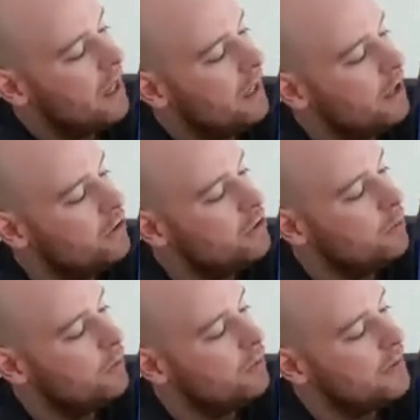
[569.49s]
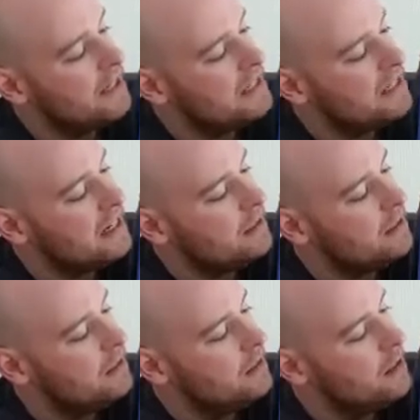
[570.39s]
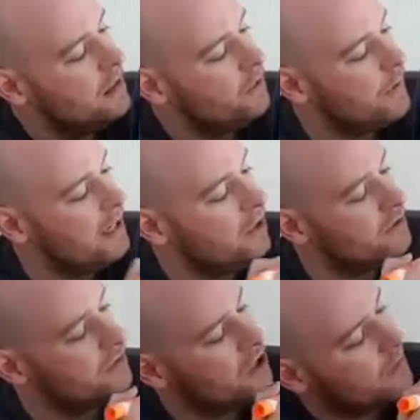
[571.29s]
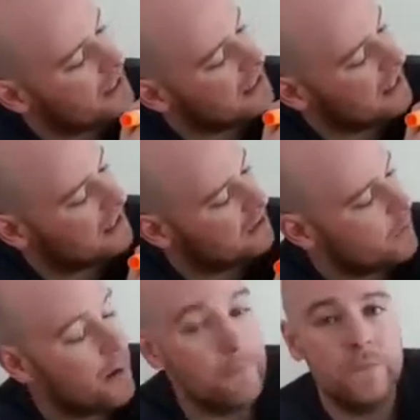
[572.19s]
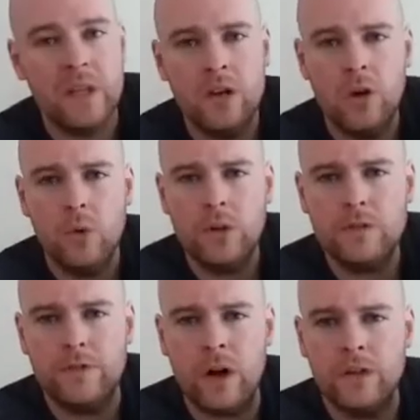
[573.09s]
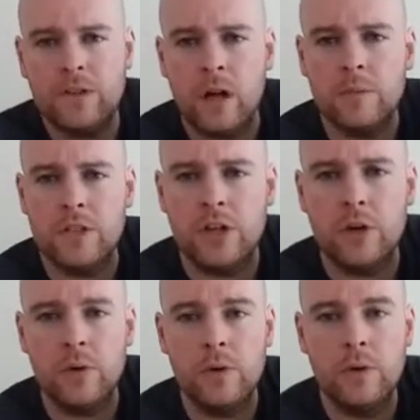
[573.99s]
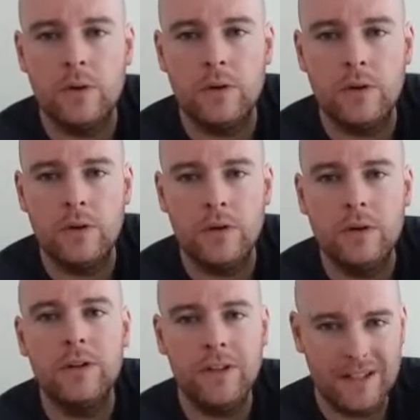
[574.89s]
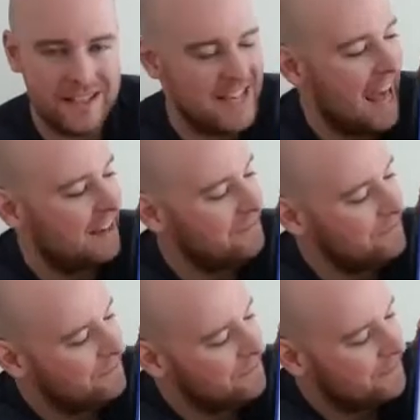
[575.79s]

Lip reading: I know double 3 is 6. 3 lots of 2 is 6 as well. What's 5 times 2? 10.